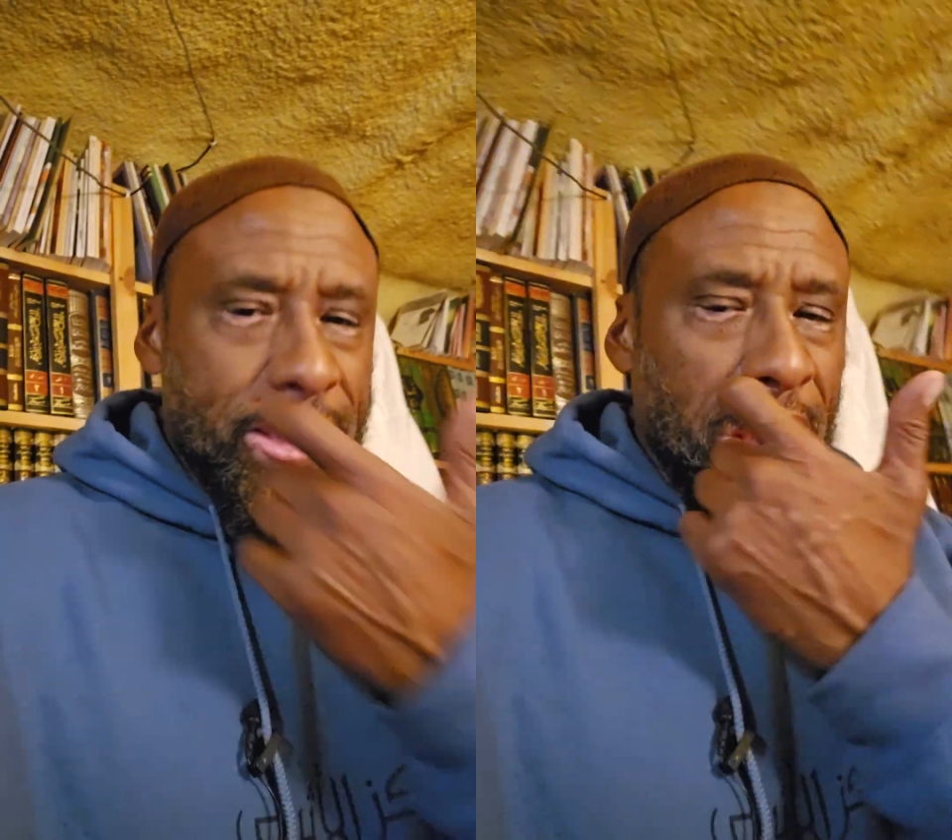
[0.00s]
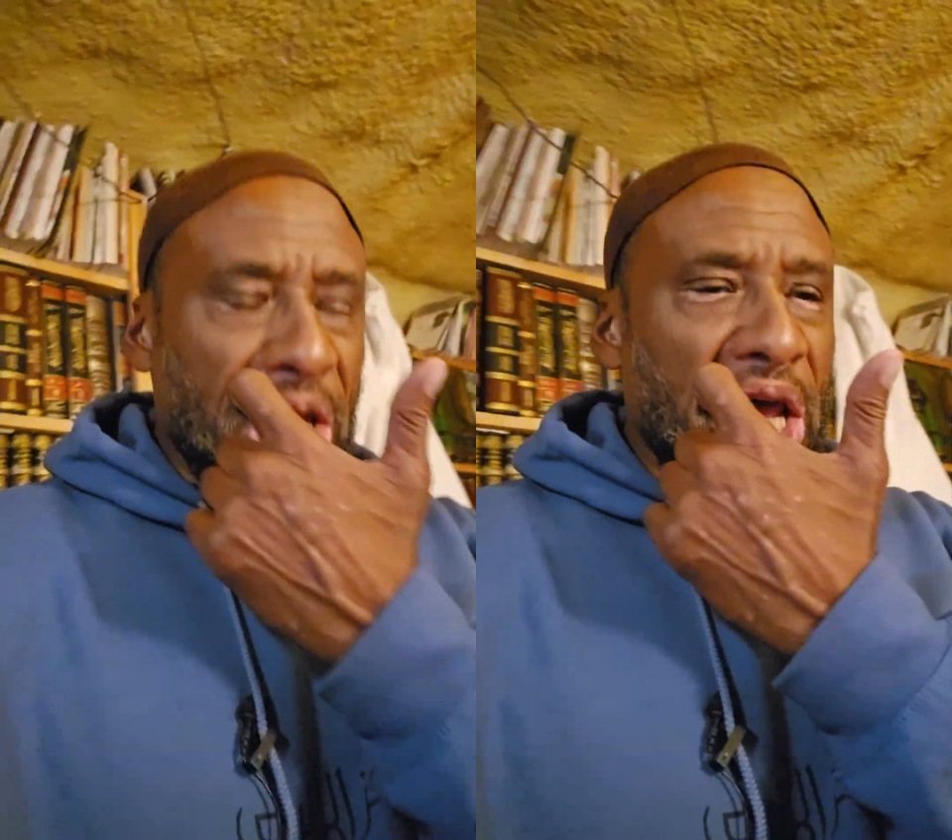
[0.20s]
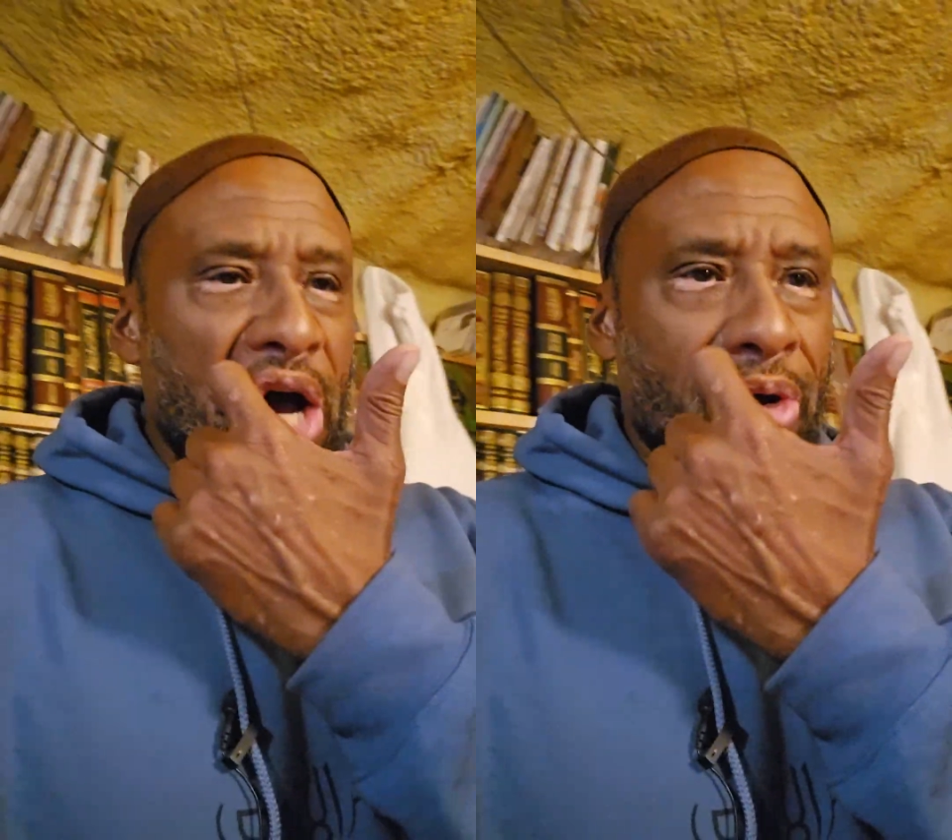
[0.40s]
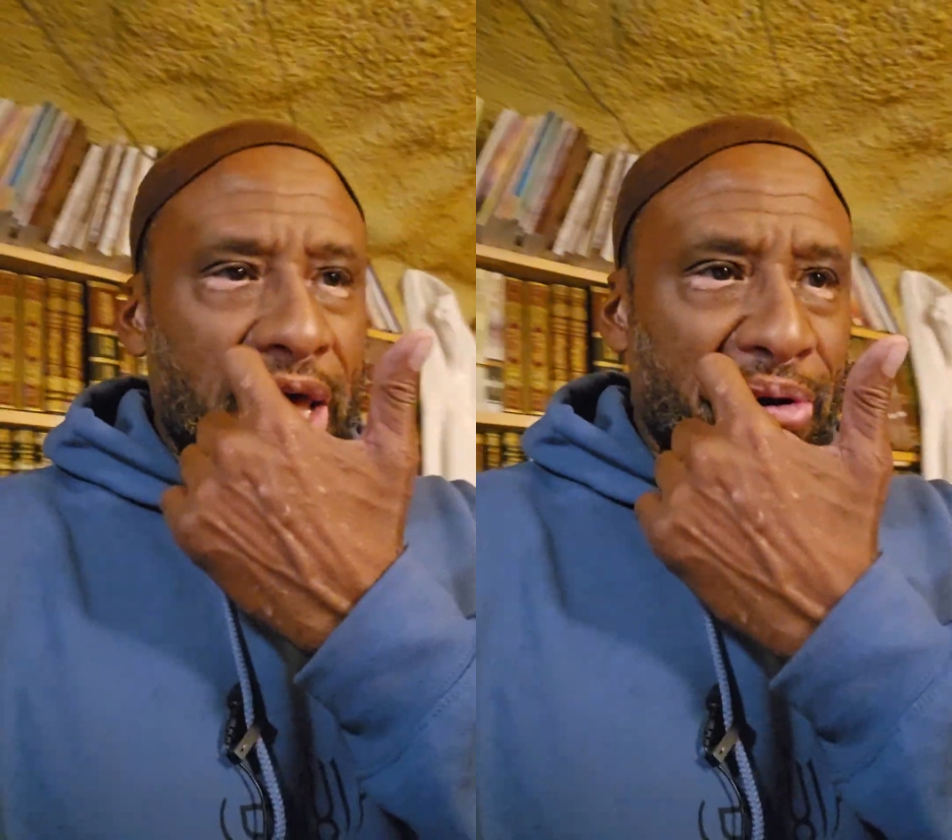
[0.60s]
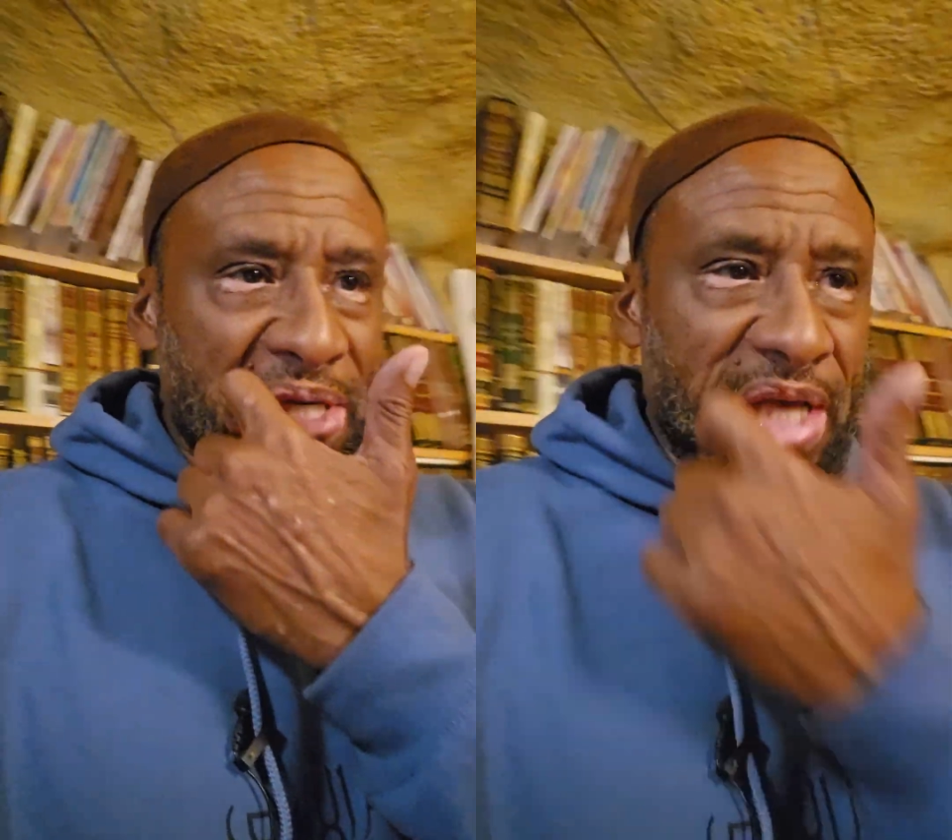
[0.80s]

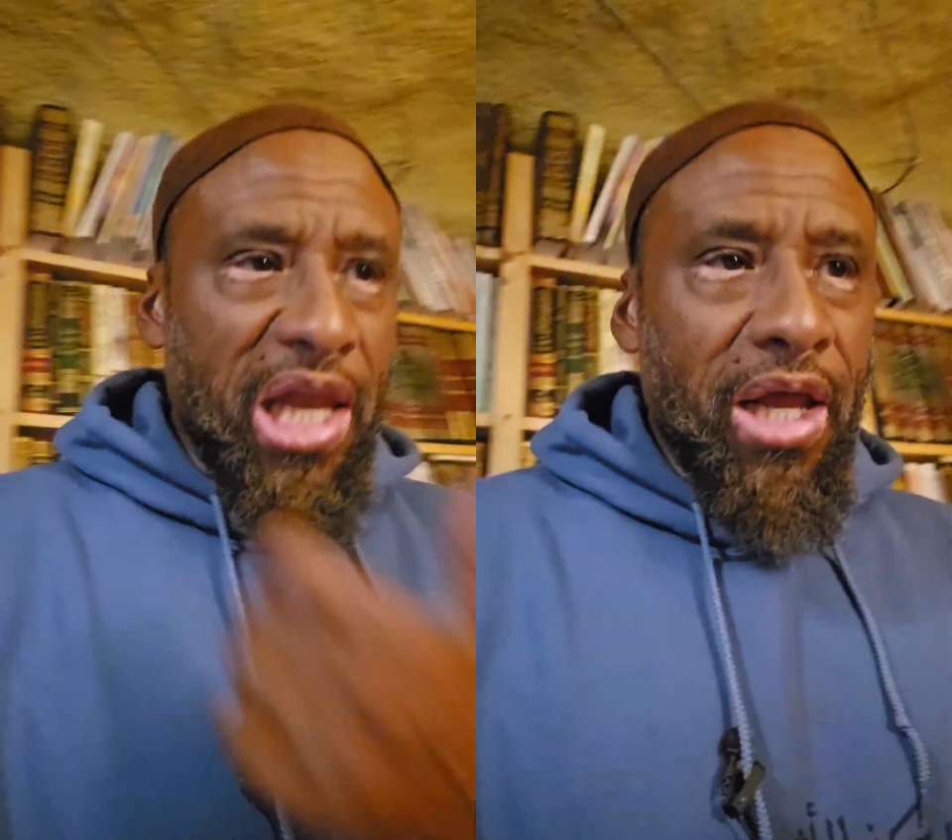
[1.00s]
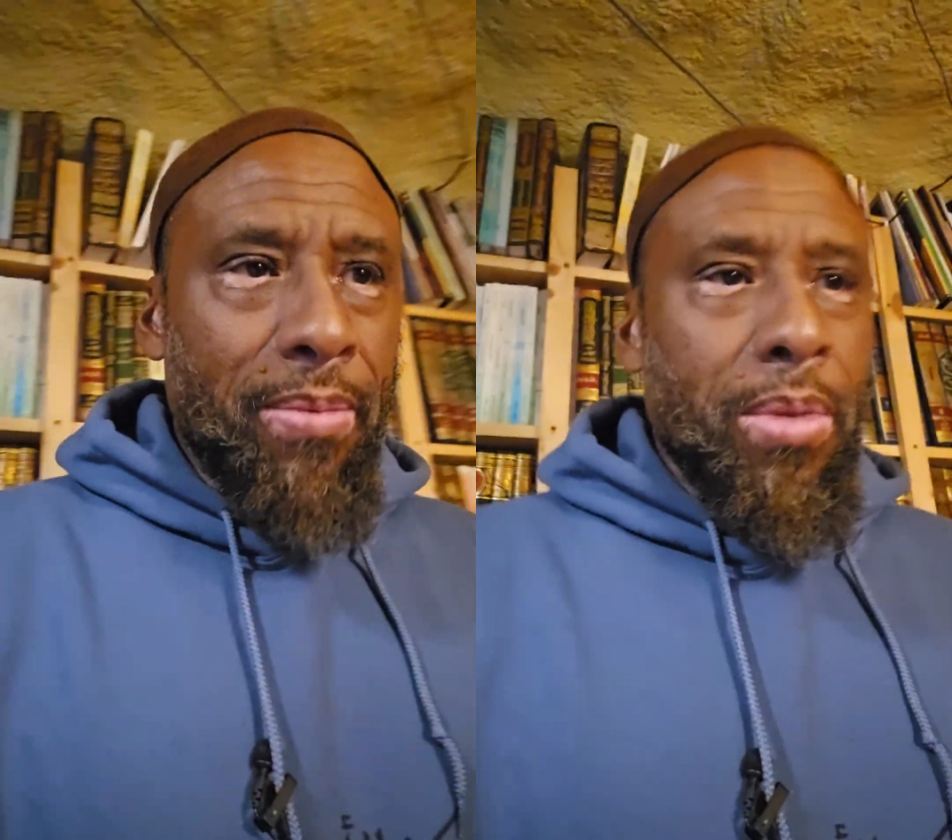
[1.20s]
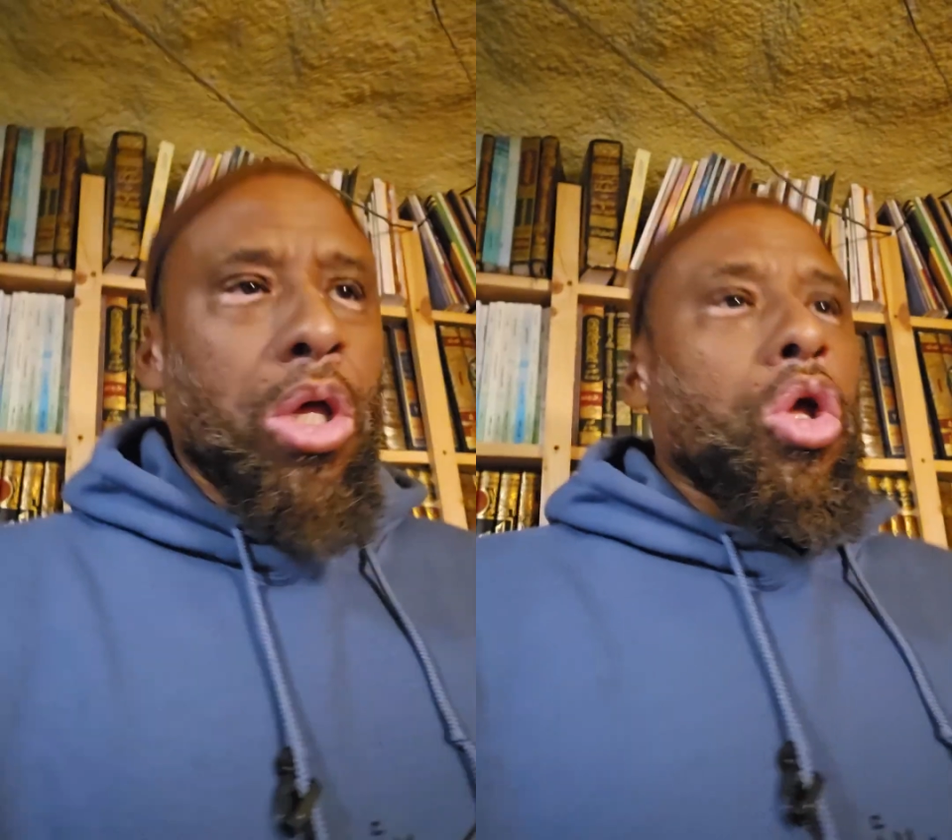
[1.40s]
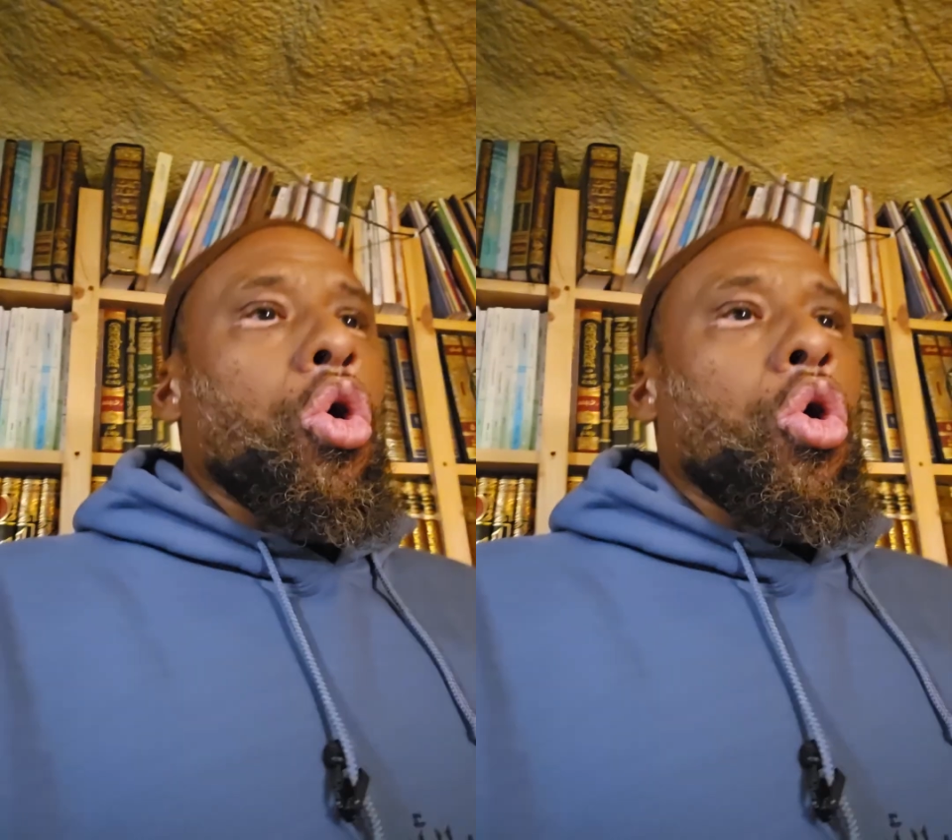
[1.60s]
sallallahu alaihi wasallam,